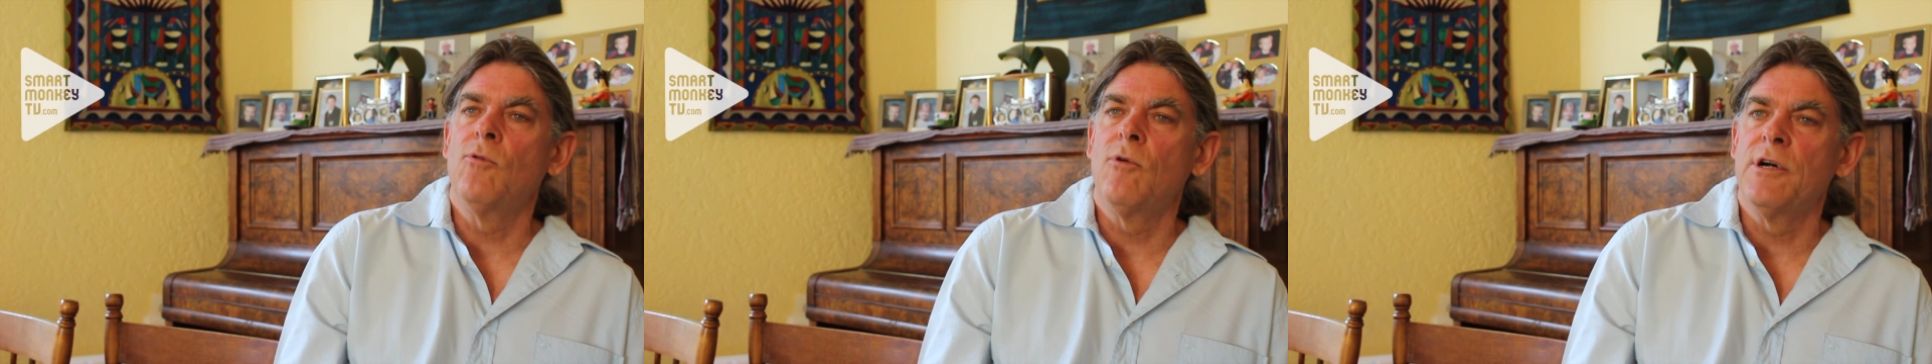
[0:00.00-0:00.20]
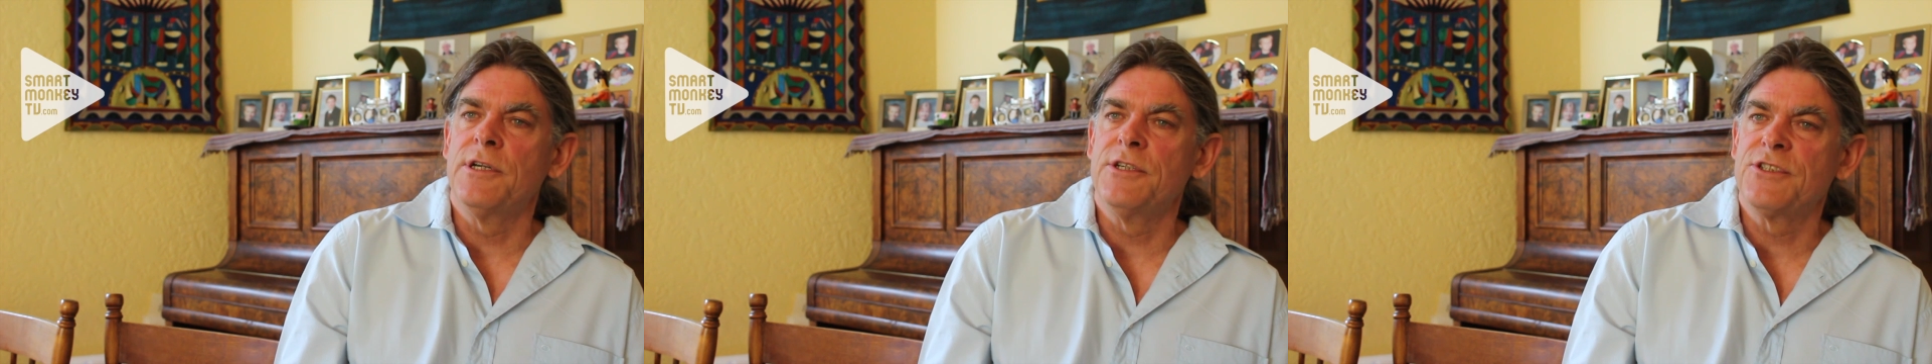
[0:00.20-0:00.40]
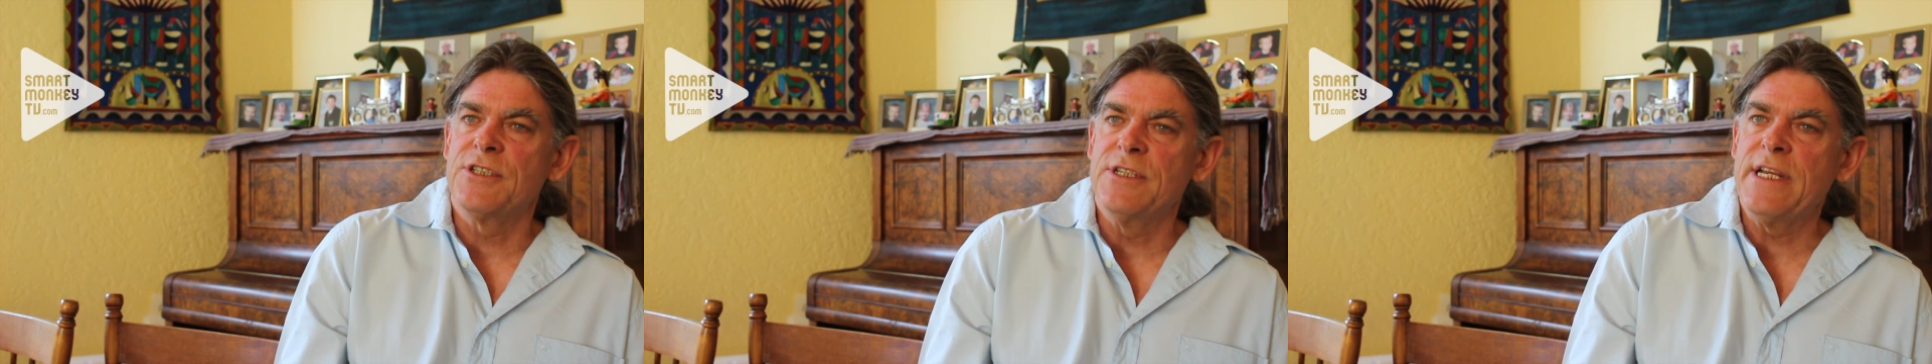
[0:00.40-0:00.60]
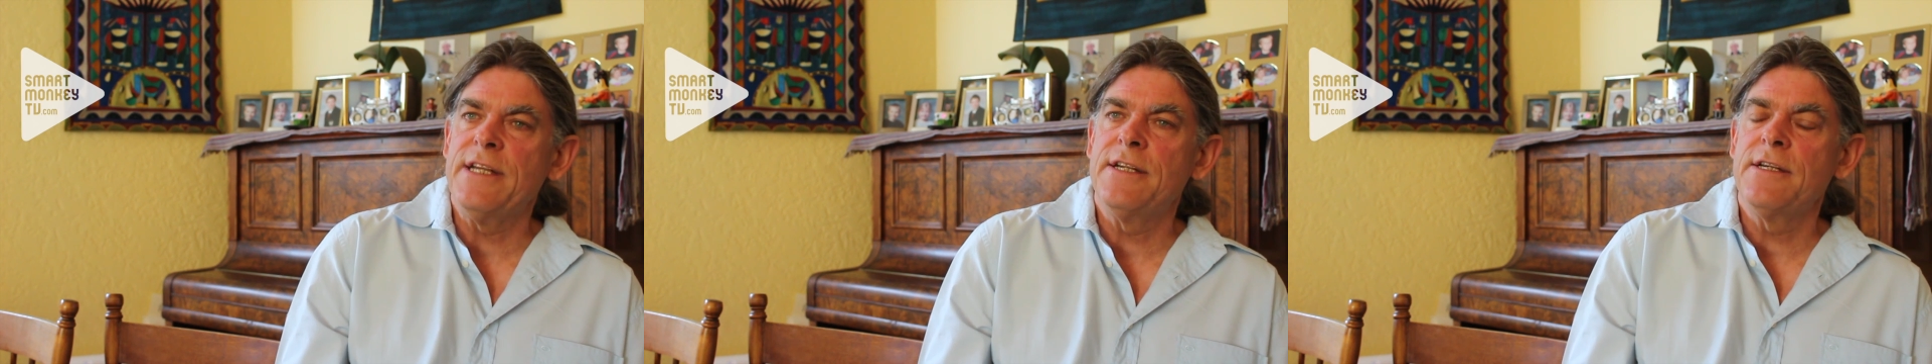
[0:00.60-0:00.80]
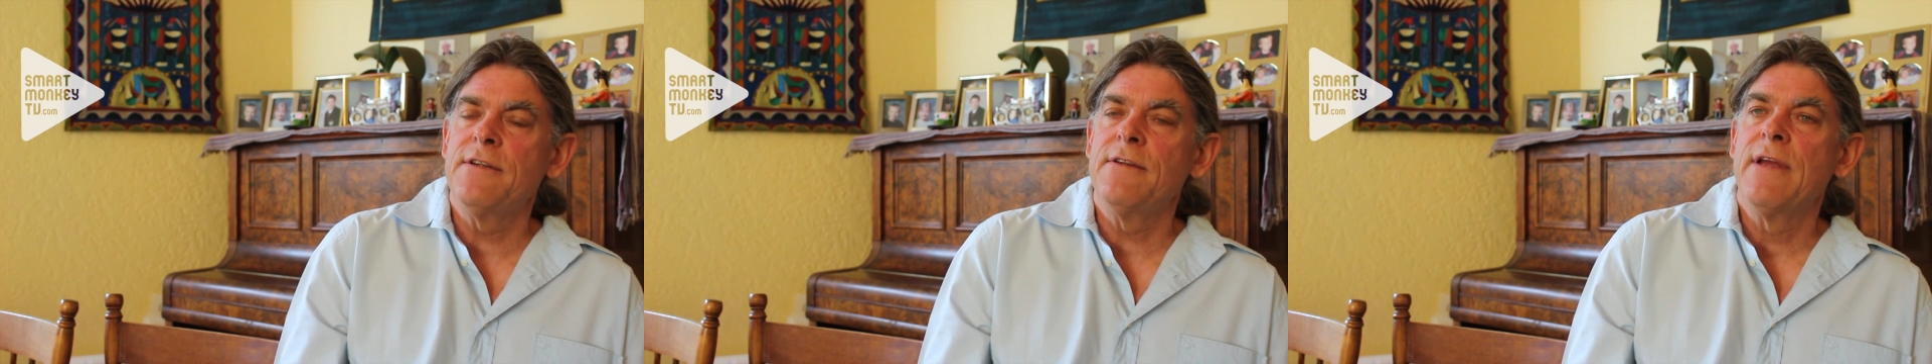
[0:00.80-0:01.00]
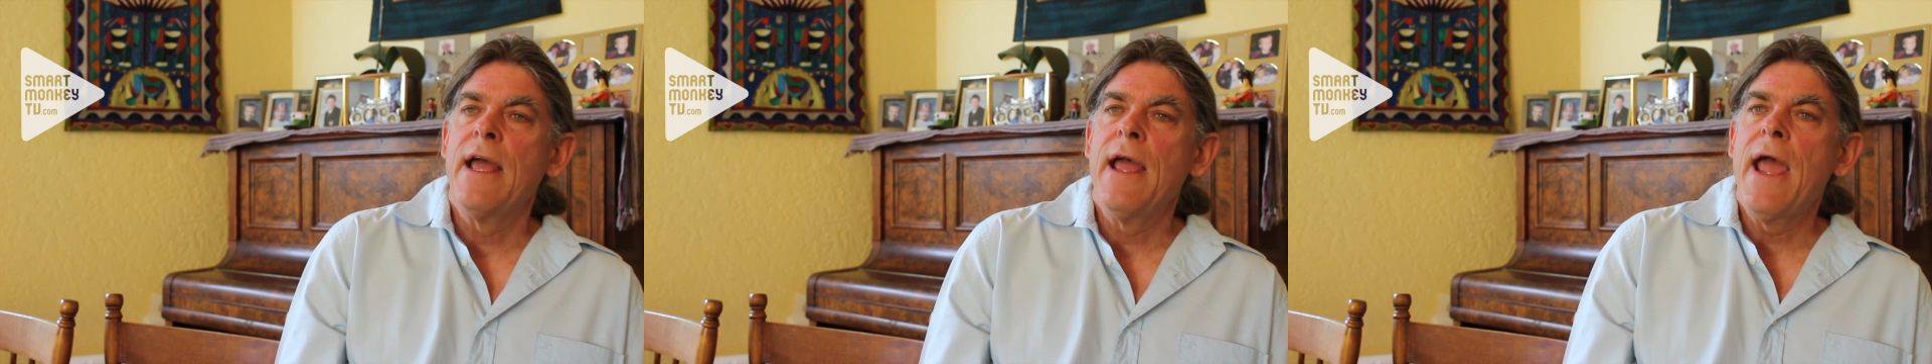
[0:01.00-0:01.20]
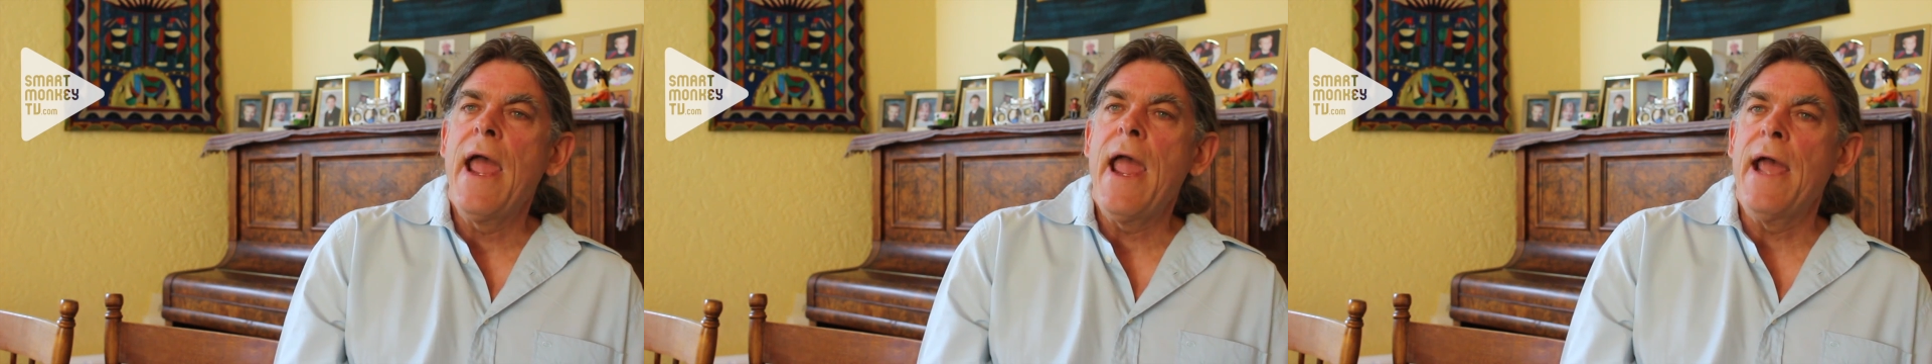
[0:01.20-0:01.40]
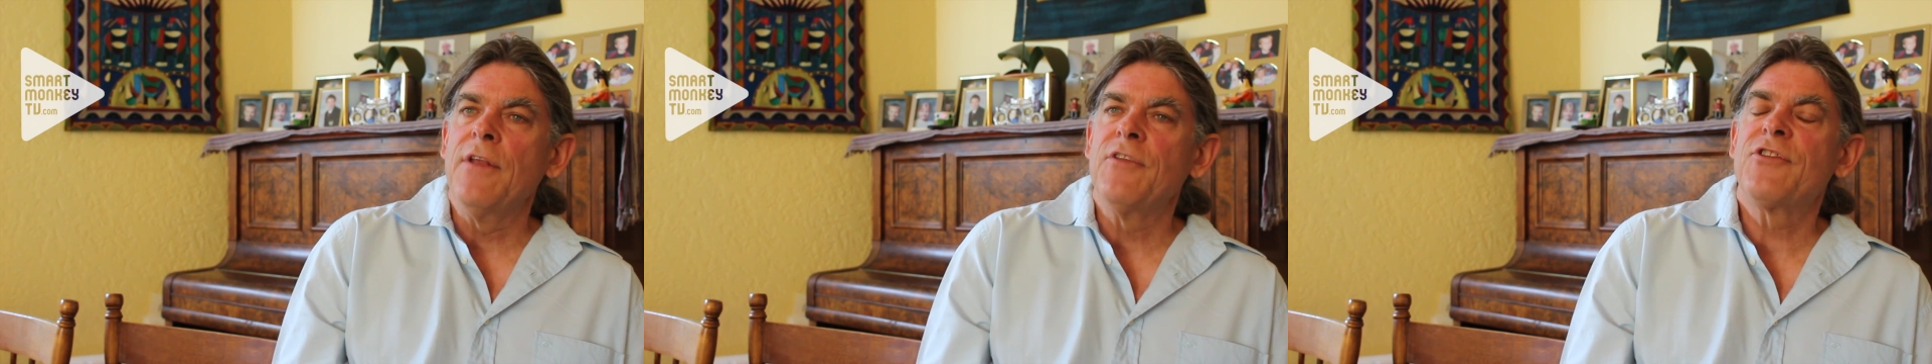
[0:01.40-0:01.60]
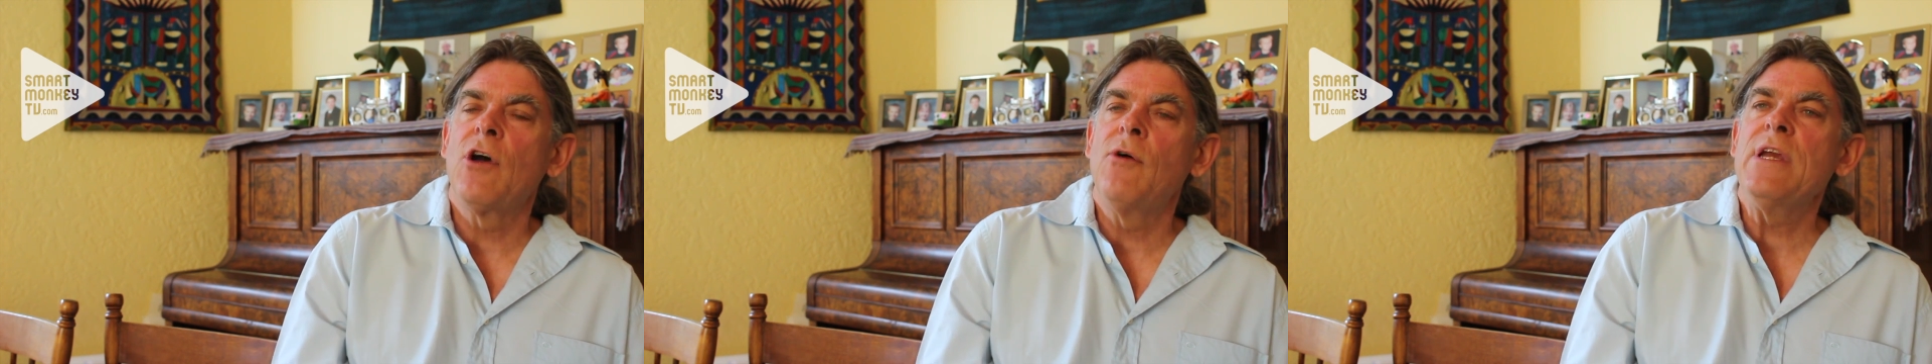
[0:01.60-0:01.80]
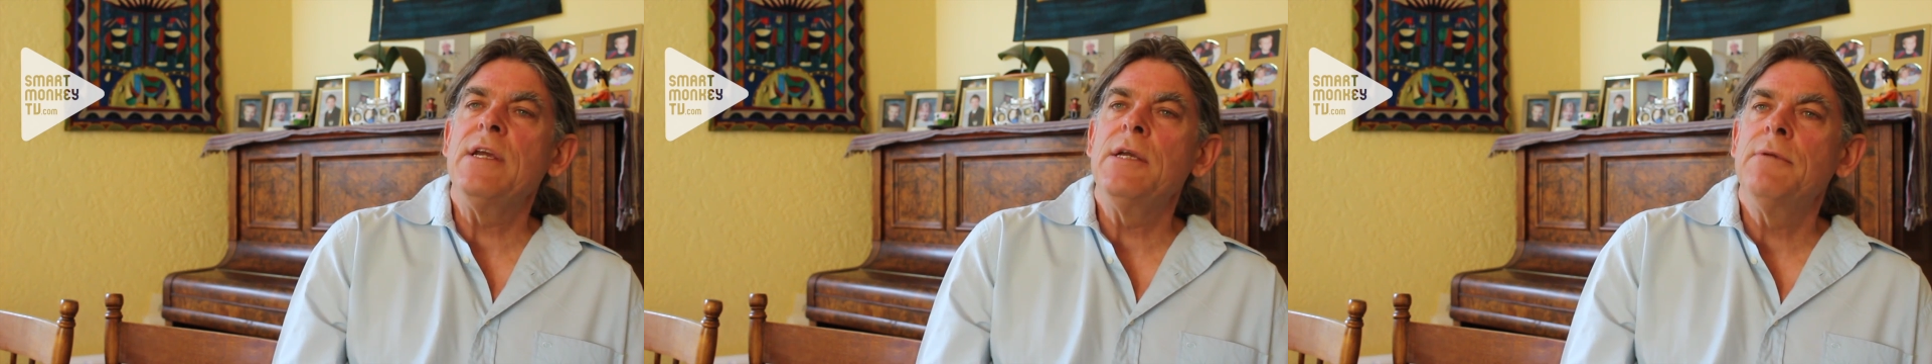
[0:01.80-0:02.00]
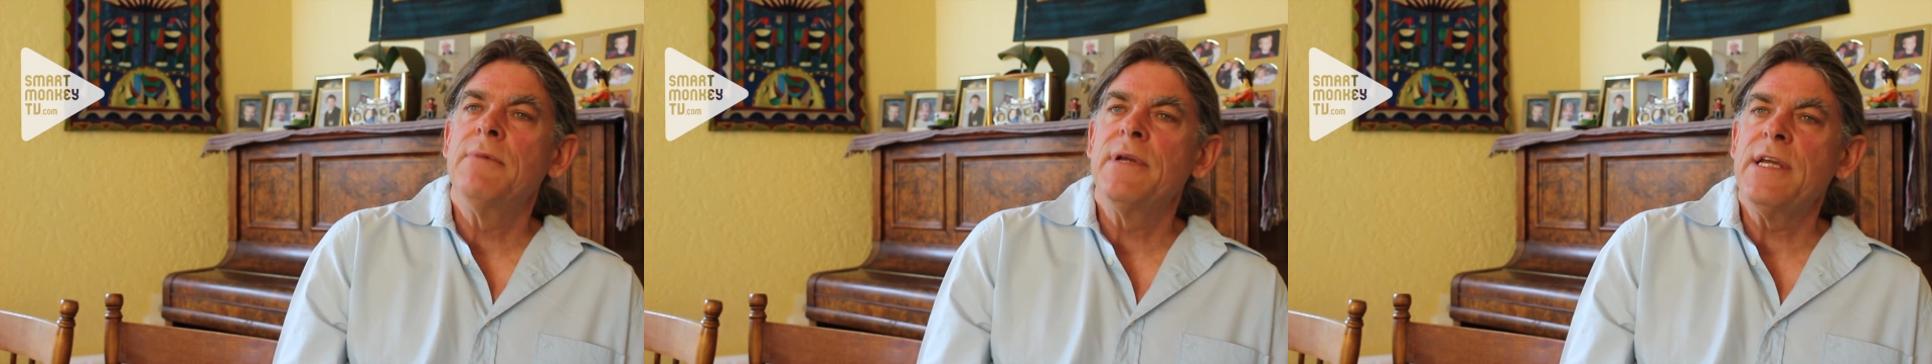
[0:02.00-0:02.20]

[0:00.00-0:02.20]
was needed, and so he,